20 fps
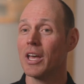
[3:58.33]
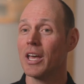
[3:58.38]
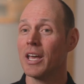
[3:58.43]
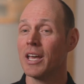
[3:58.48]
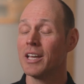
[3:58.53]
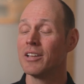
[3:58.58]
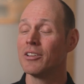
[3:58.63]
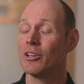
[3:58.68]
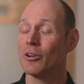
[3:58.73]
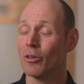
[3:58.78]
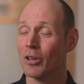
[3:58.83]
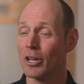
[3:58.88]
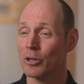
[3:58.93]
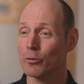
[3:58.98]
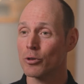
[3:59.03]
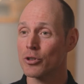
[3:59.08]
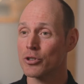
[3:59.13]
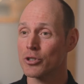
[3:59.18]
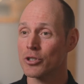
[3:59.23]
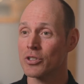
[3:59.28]
and their
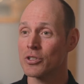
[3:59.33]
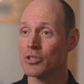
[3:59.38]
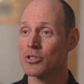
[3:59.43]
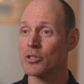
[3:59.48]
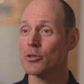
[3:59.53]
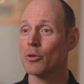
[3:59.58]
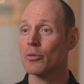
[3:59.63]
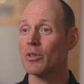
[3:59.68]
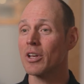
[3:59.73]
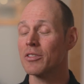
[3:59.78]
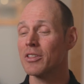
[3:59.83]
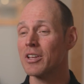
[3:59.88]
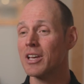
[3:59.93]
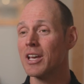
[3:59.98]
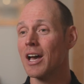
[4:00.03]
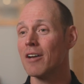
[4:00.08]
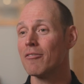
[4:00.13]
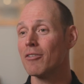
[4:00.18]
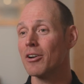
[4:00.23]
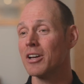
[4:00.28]
electricians so that they
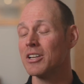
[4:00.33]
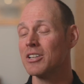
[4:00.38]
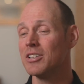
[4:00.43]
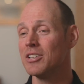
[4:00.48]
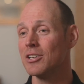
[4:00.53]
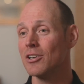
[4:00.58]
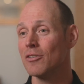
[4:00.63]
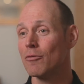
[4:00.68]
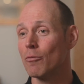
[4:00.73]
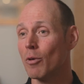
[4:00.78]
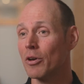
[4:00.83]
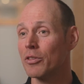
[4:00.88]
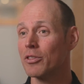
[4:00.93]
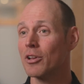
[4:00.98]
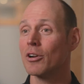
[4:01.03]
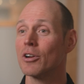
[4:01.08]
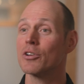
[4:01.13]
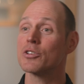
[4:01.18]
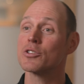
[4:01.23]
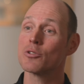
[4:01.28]
have an idea of what
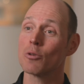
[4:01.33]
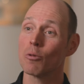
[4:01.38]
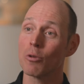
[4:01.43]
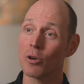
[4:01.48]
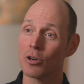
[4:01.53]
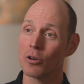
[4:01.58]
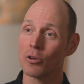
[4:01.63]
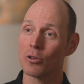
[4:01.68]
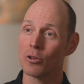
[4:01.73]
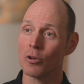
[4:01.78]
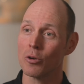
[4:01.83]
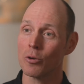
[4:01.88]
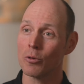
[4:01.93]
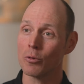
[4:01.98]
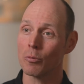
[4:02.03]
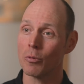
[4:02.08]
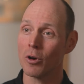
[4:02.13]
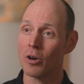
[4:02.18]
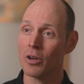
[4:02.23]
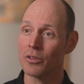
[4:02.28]
historical
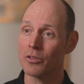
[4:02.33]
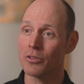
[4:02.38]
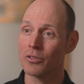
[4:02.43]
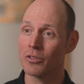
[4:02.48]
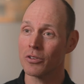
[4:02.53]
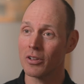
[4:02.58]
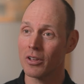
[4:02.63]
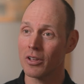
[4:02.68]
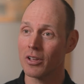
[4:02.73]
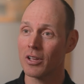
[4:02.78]
load was